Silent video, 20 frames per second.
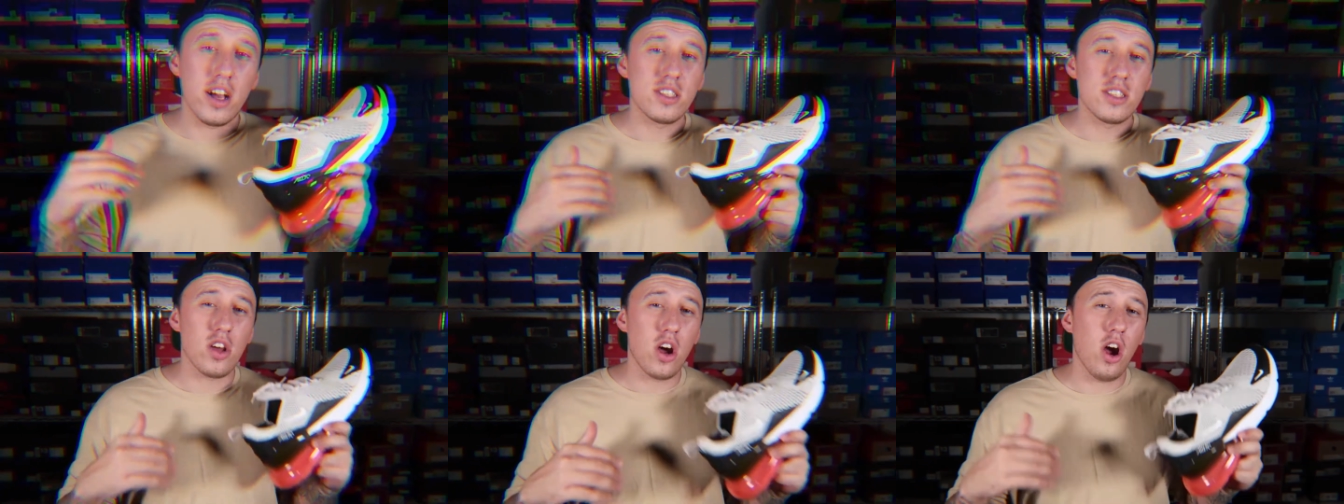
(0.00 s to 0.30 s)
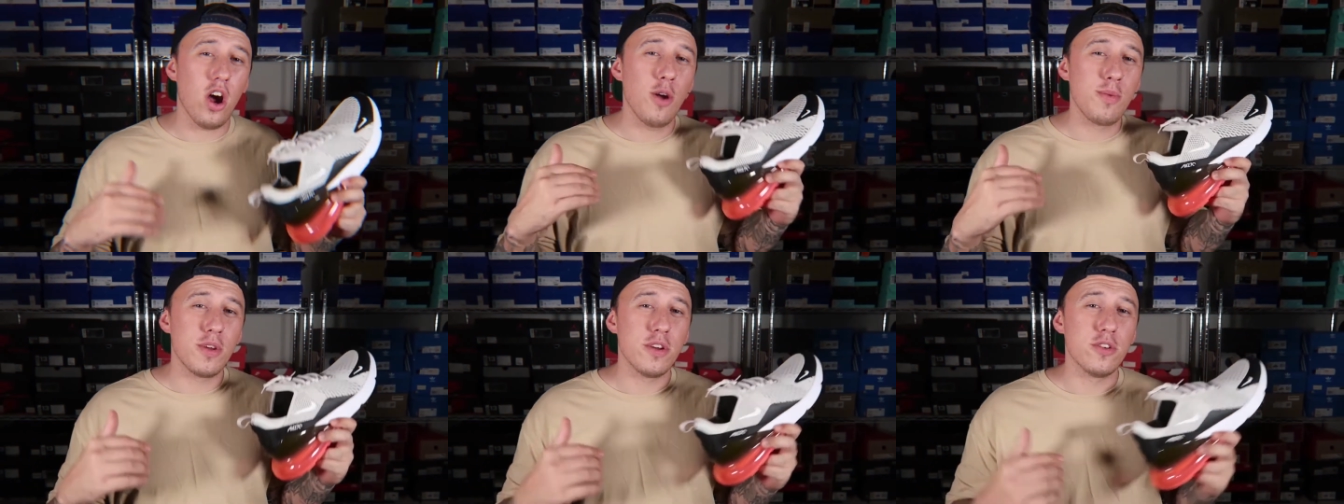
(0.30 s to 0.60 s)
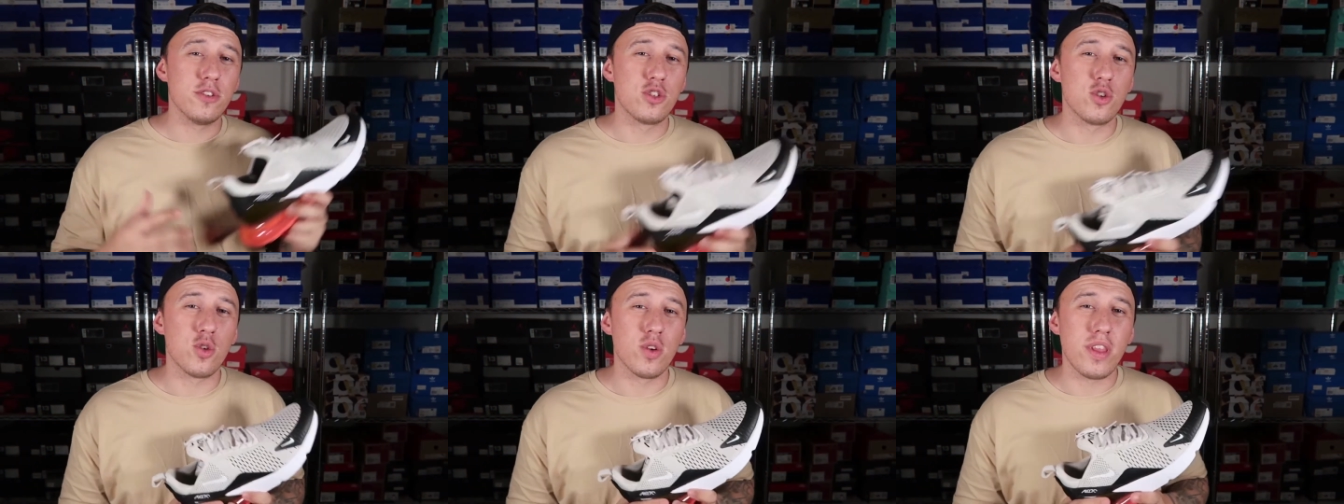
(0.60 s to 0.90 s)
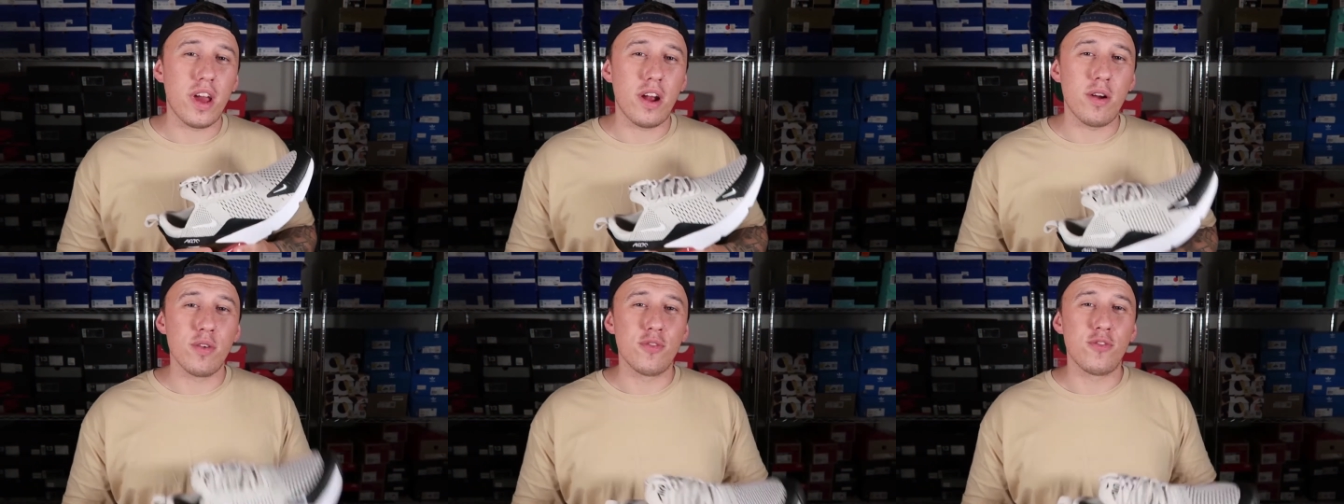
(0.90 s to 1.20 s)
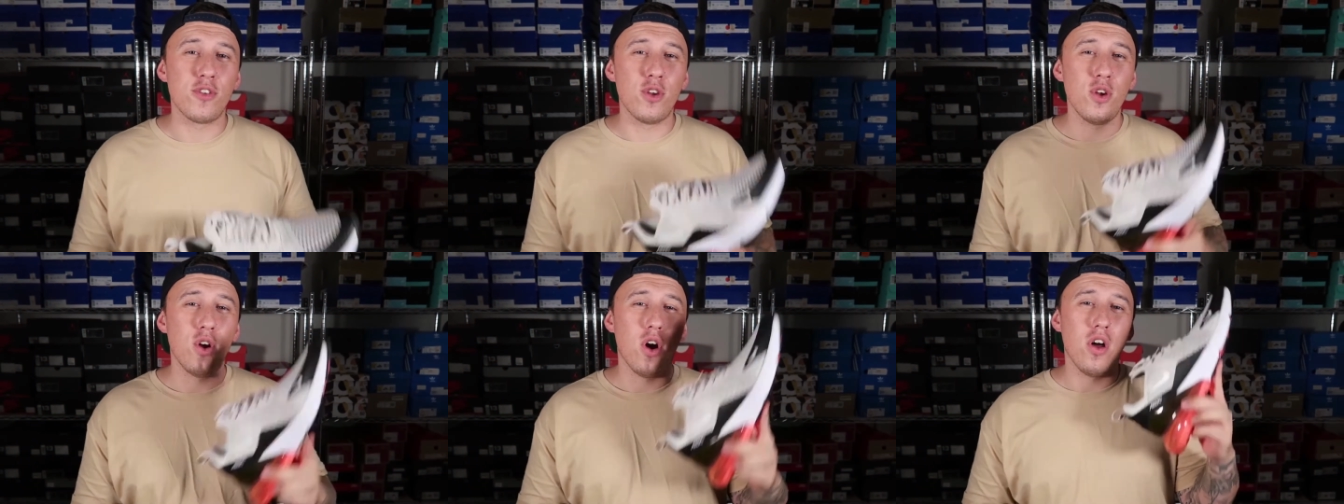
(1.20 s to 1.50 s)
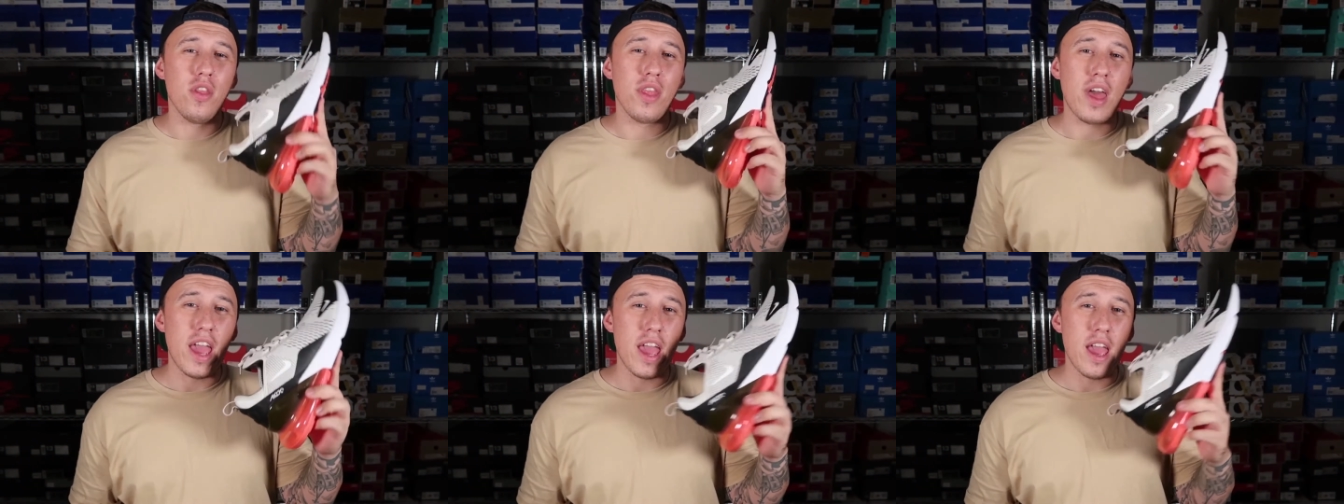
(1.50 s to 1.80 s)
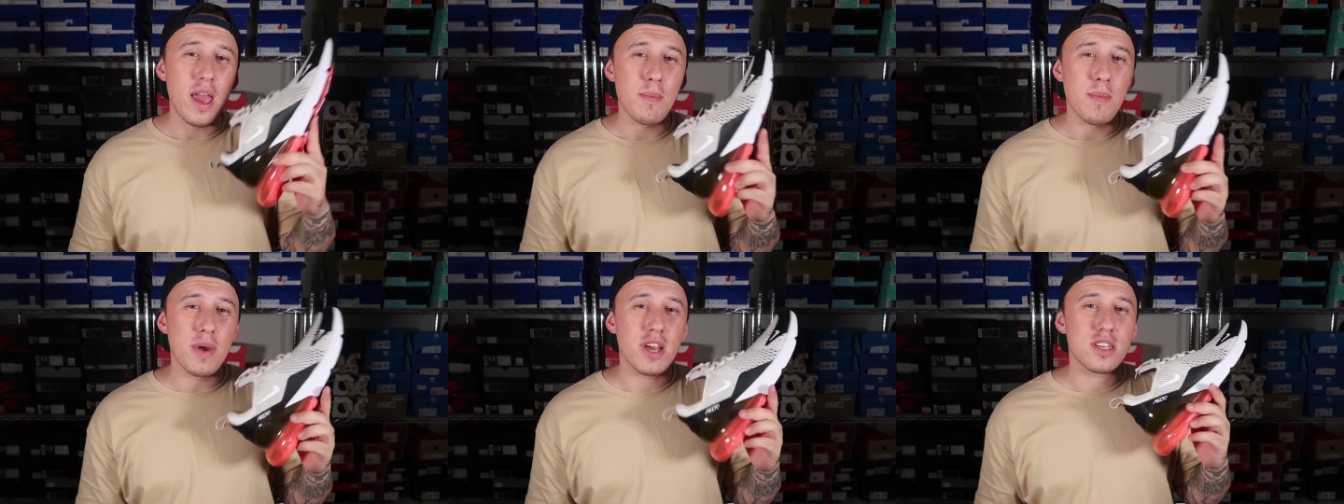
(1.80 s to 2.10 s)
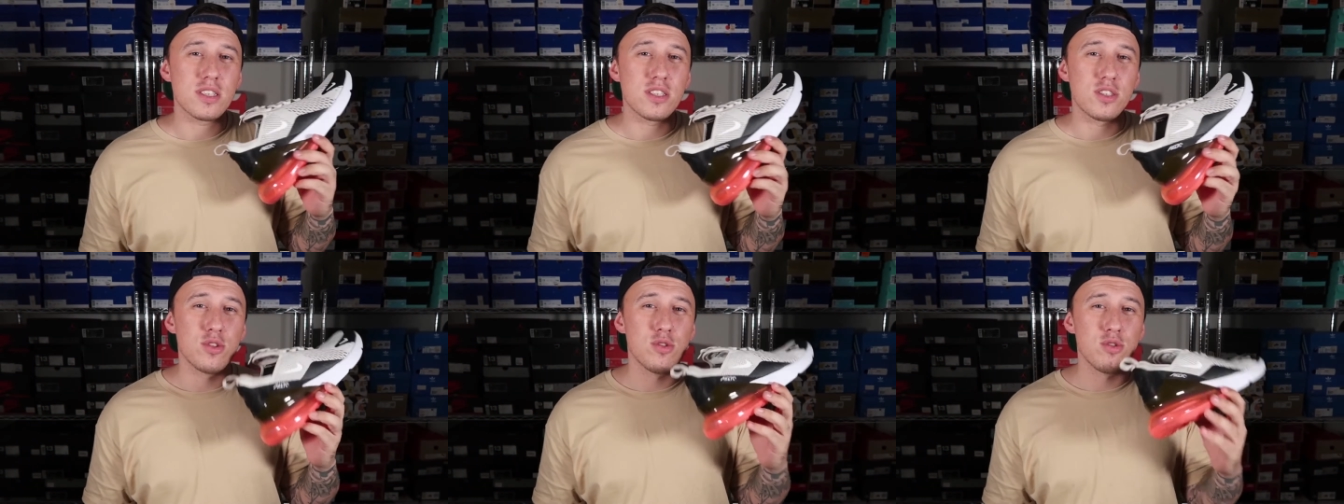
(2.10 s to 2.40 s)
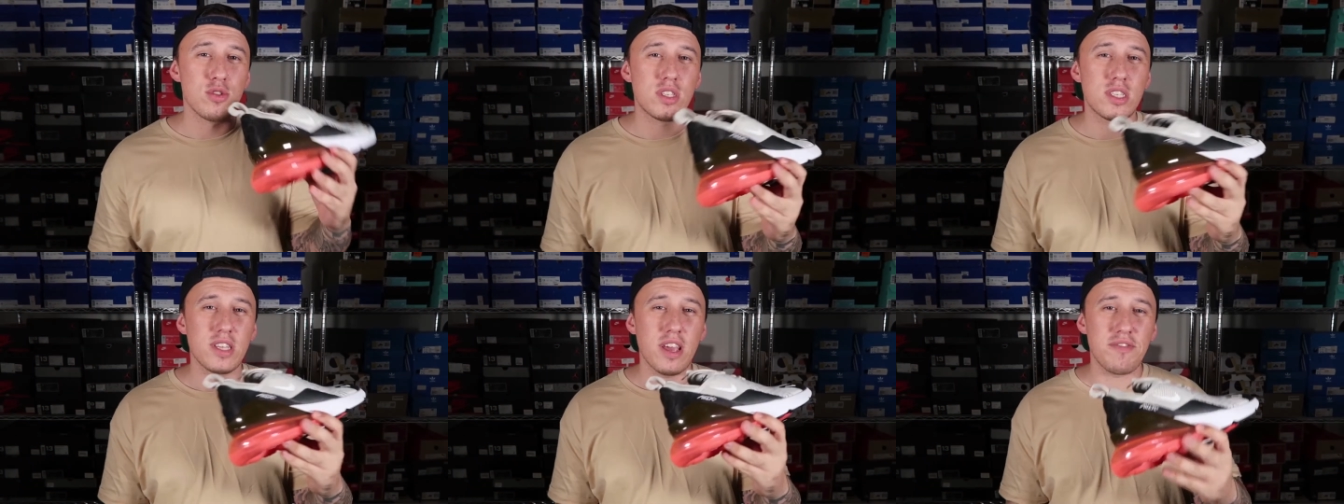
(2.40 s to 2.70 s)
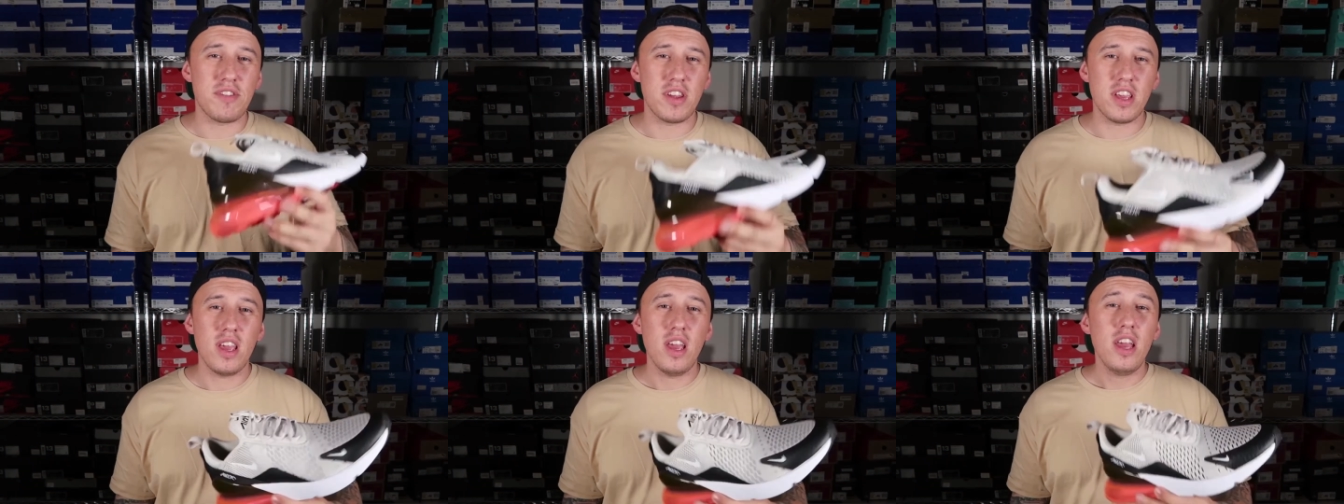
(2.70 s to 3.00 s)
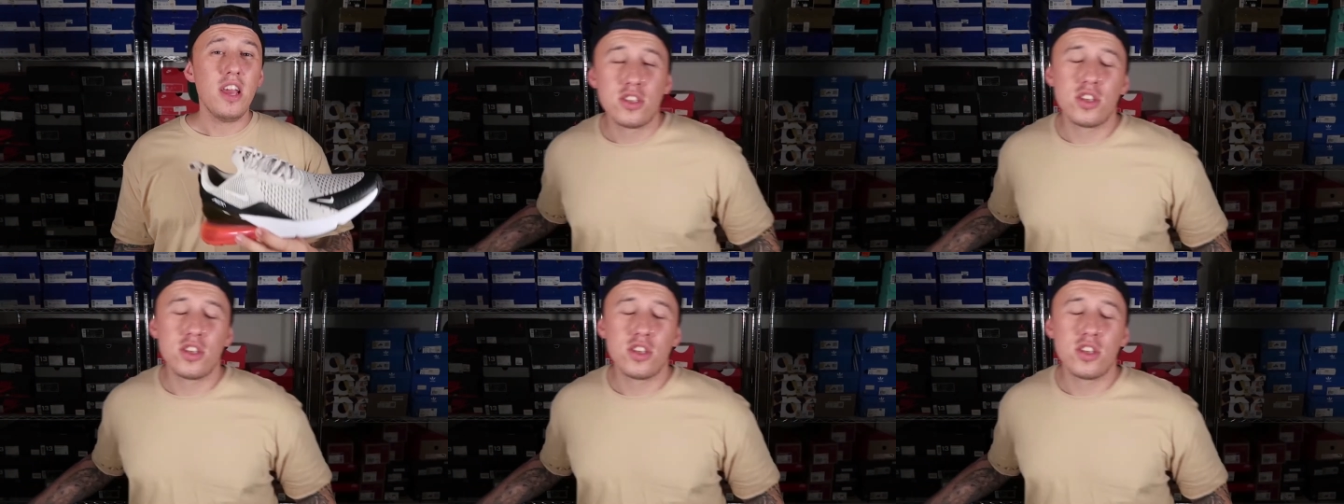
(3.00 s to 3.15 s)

guys, so I hope you enjoyed that review on the Air Max 270.